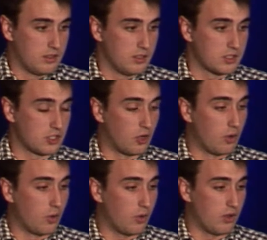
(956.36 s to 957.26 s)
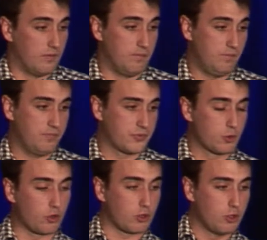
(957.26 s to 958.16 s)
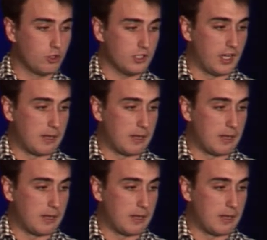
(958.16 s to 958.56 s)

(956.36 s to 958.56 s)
So to conclude,